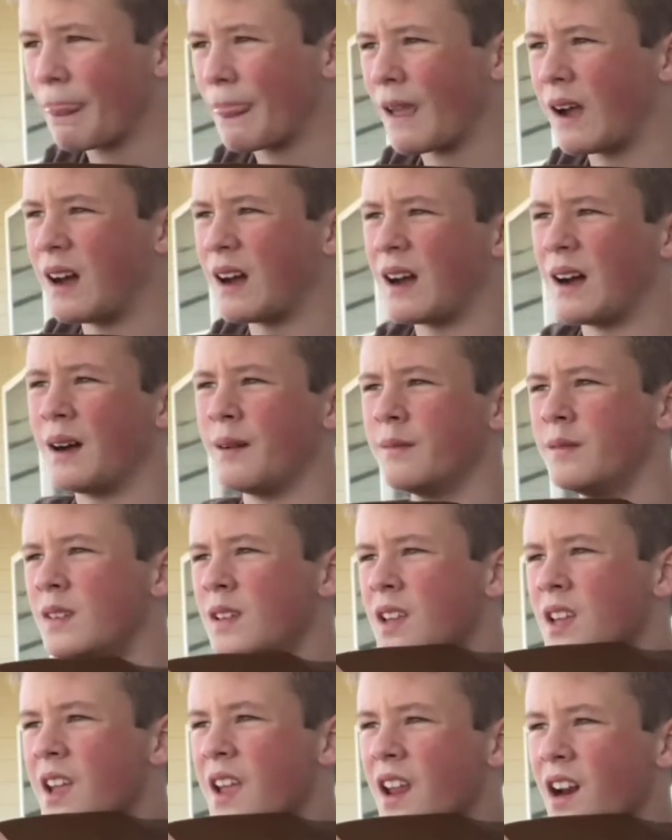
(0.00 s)

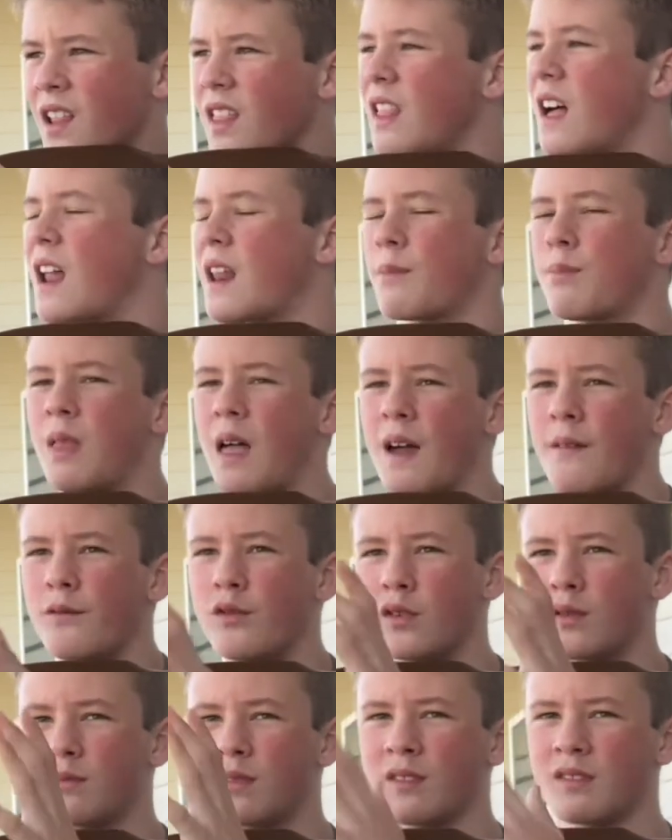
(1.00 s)
And a lot of
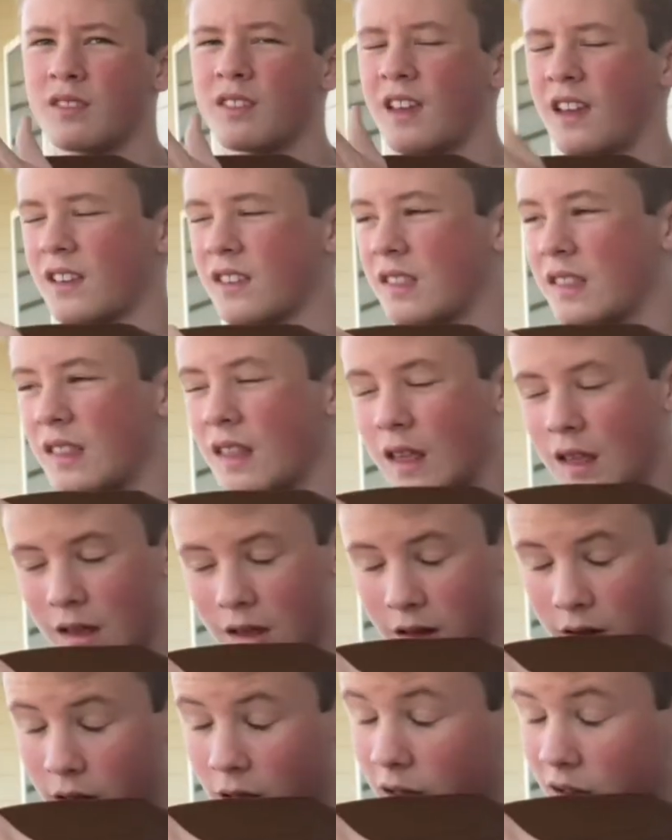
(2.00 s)
platforms
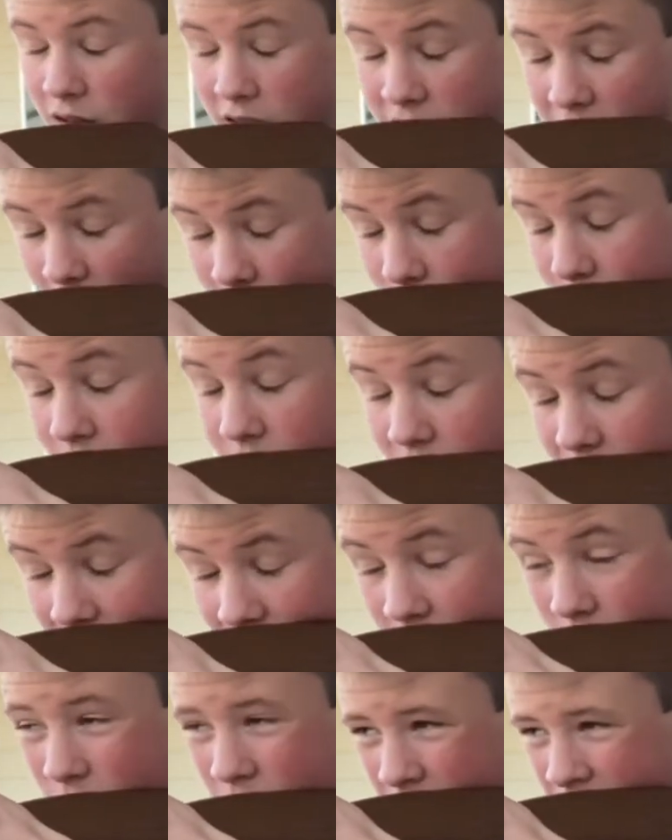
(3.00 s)
accept
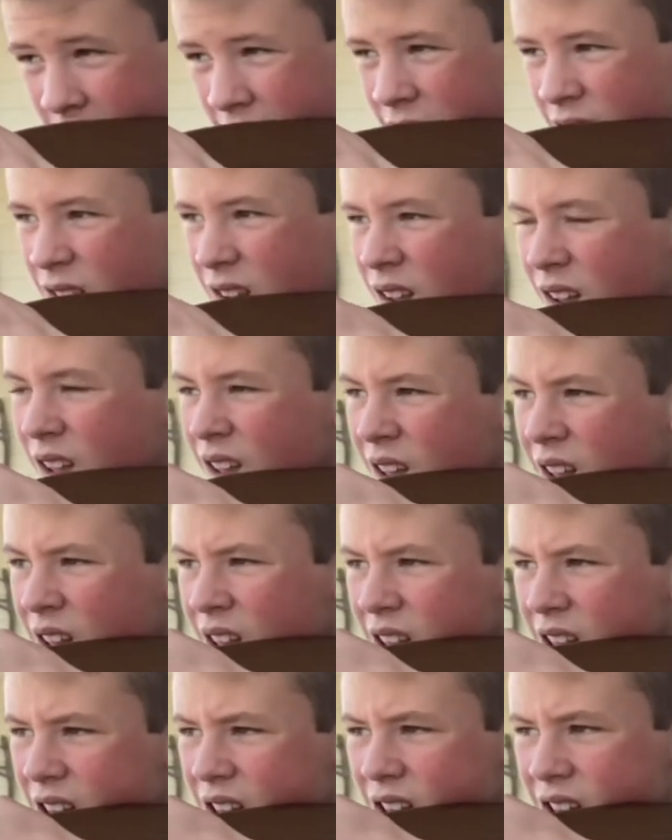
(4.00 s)
this one,
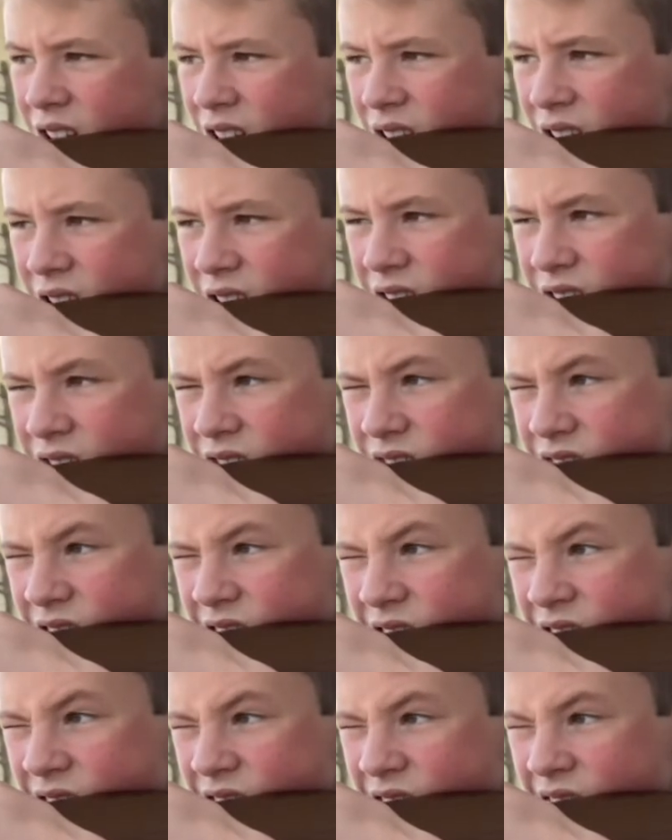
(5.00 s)
and I just
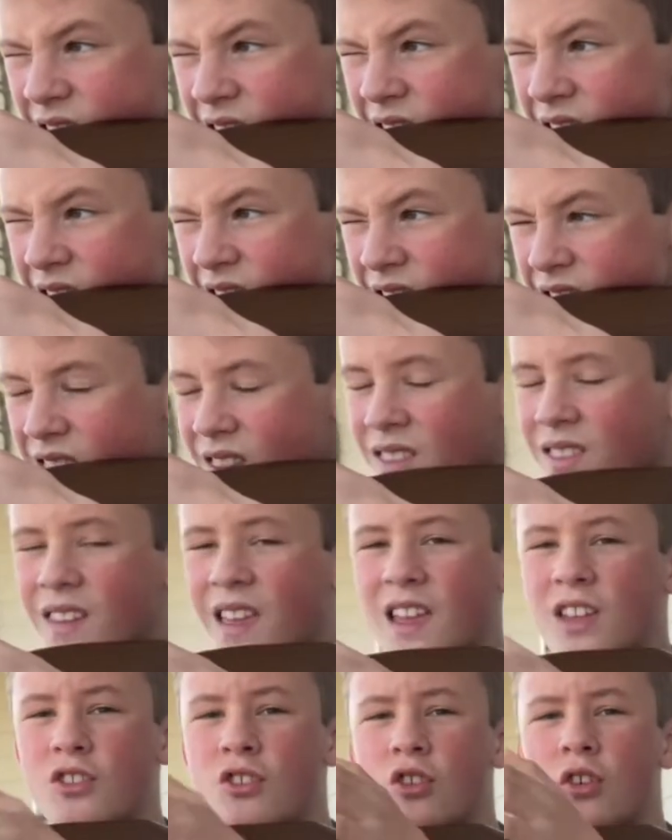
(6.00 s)
think that
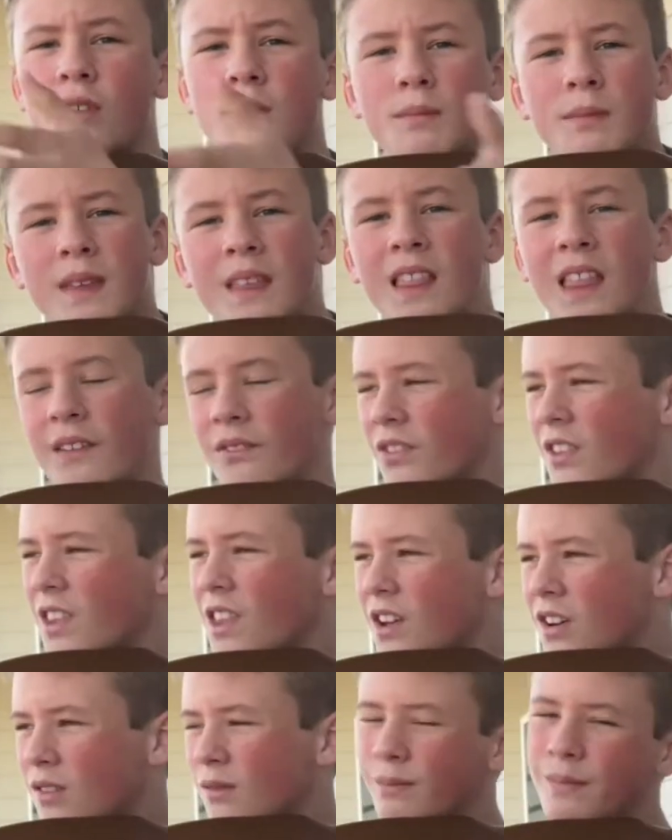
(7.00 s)
they shouldn't be left
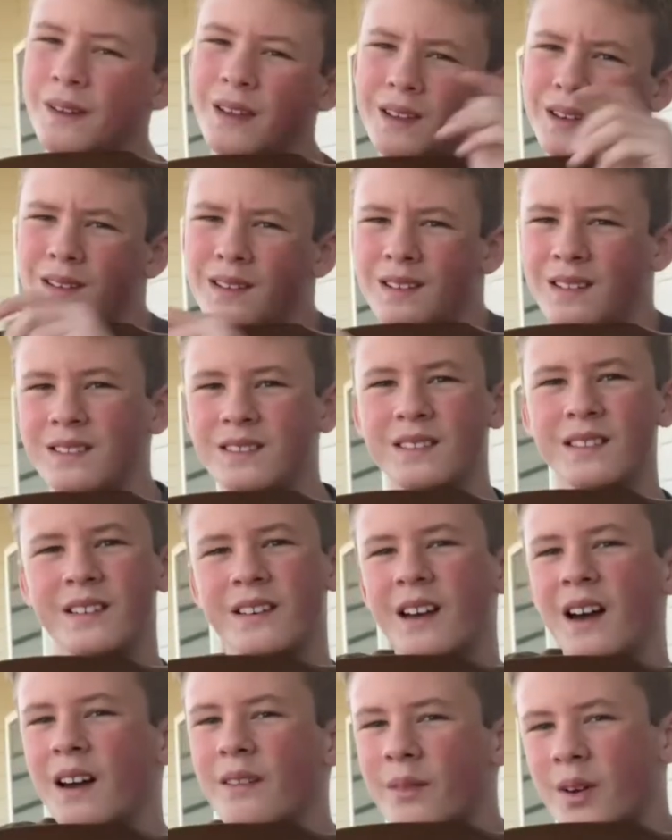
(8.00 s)
alone, but they're
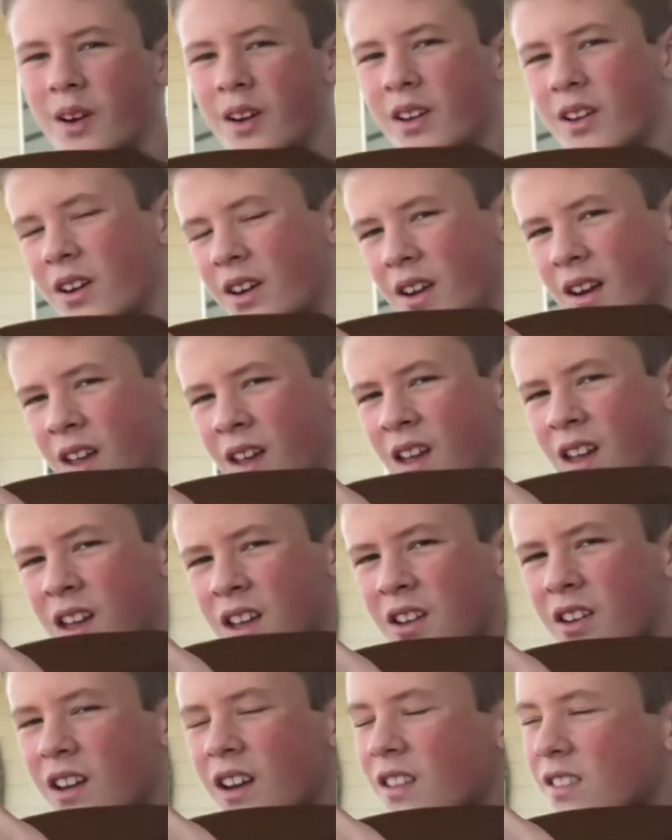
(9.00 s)
not very good.
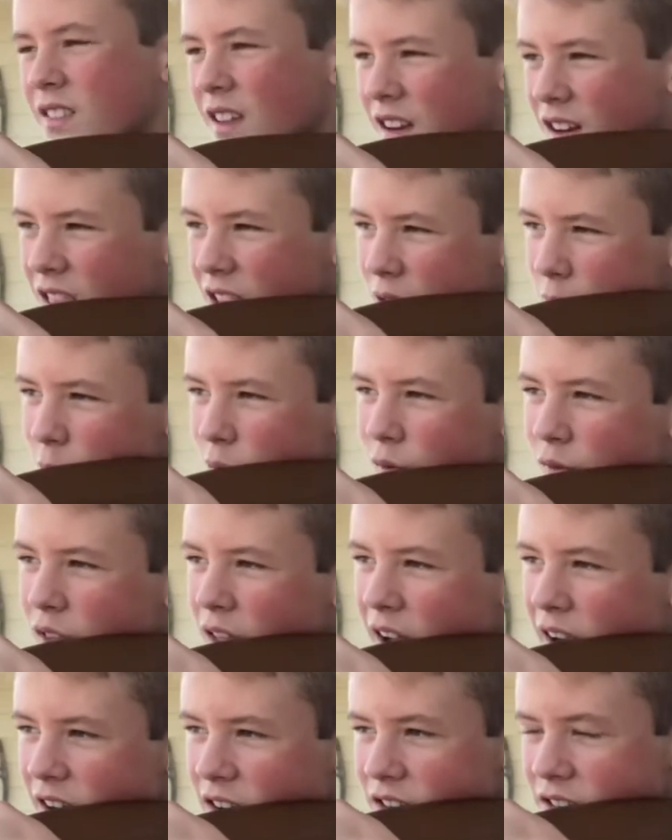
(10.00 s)
You're gonna send a lot more
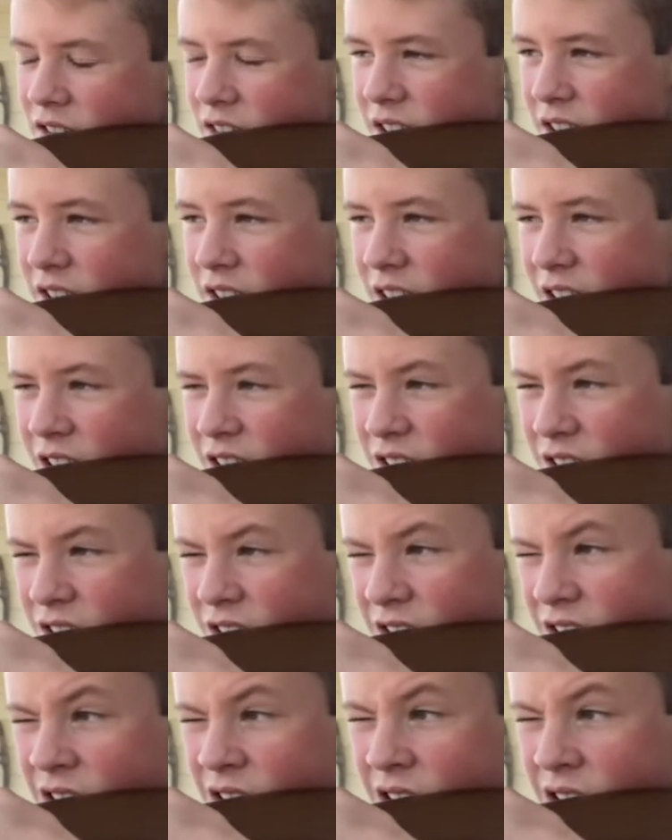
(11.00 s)
flyers. They're not as
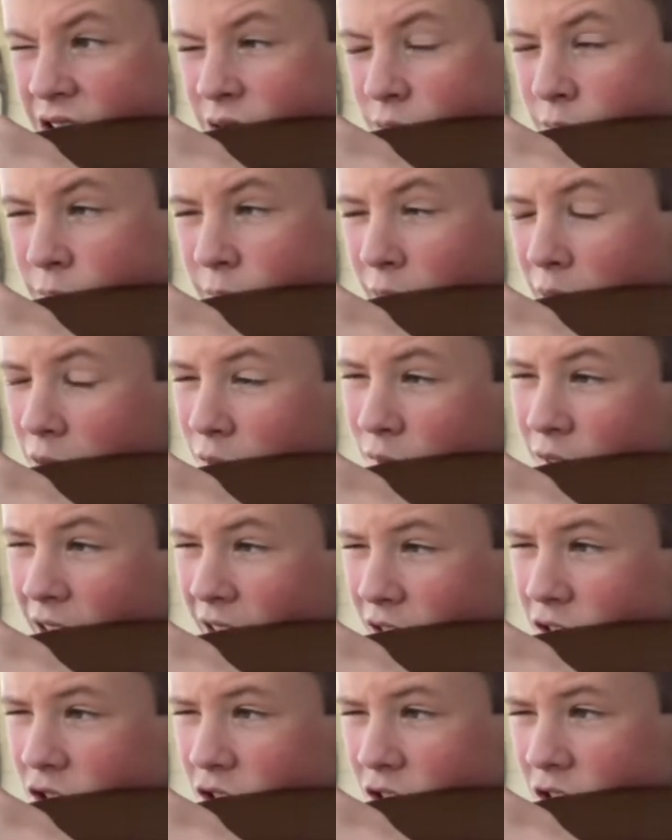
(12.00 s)
good in a
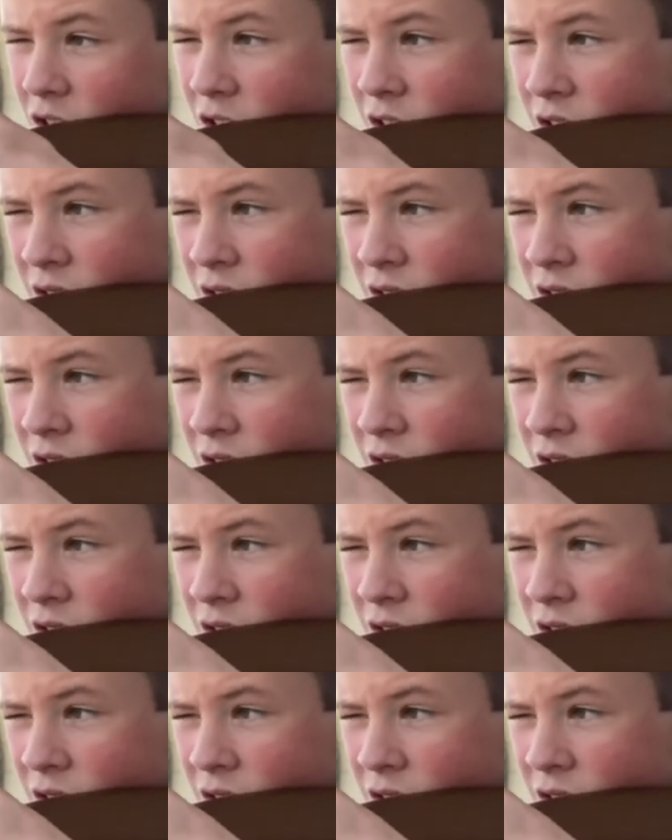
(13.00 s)
manufacturer.